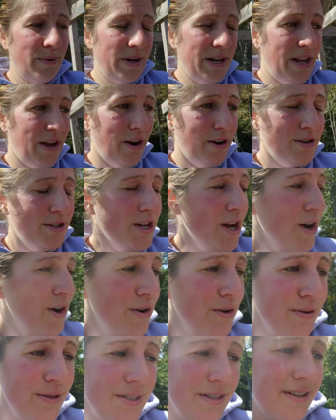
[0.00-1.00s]
breeding our
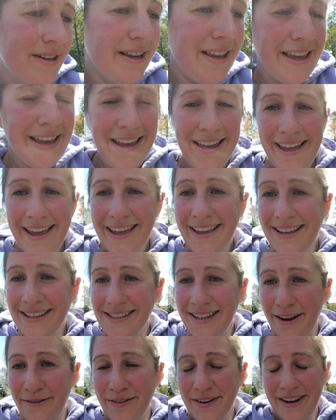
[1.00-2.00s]
does. He
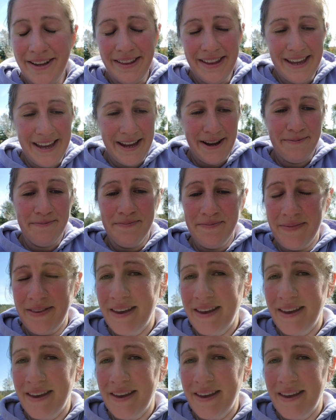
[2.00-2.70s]
is definitely